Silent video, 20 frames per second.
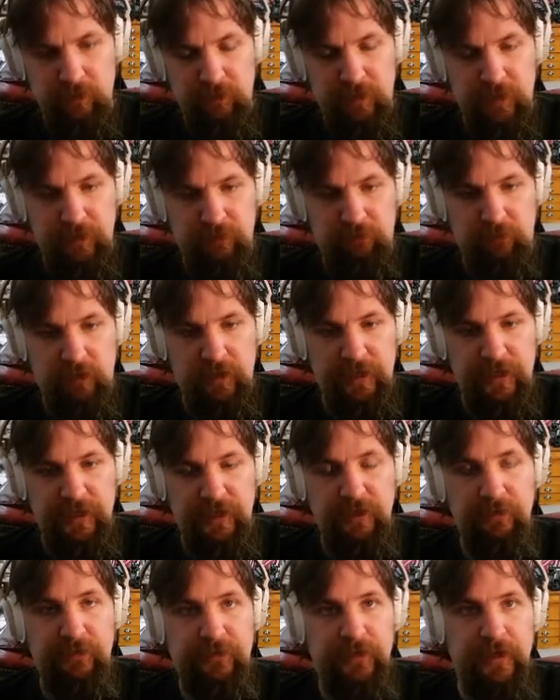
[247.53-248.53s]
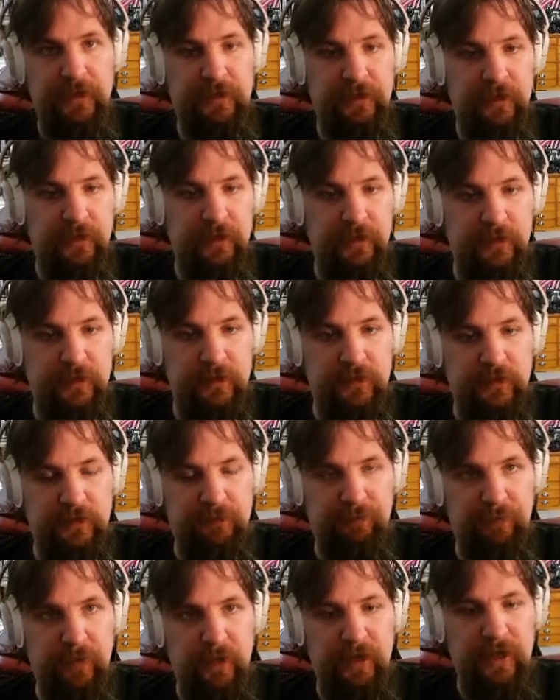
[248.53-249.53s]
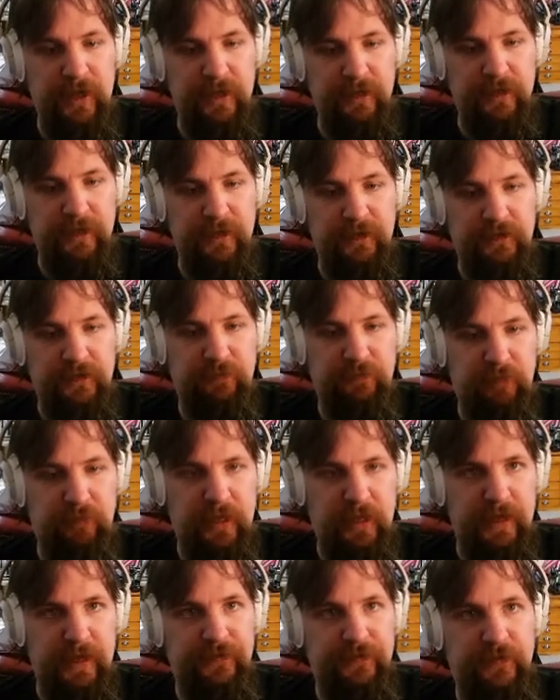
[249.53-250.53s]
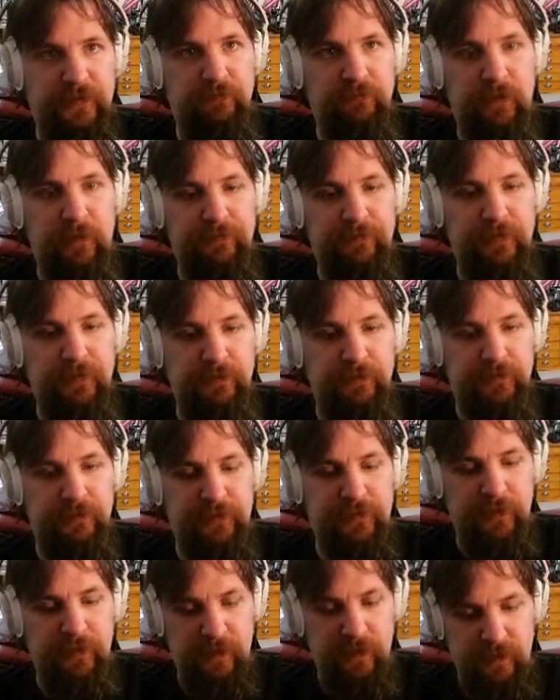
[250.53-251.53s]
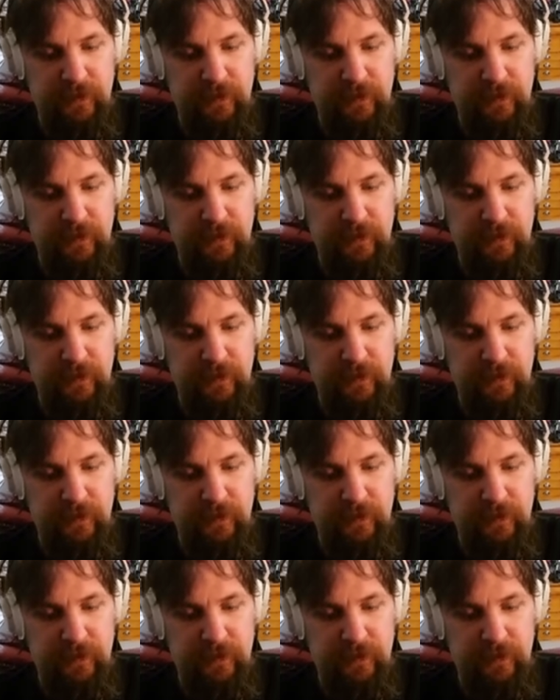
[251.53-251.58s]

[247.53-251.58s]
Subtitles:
Because we're going to use it to put it in its place in one of those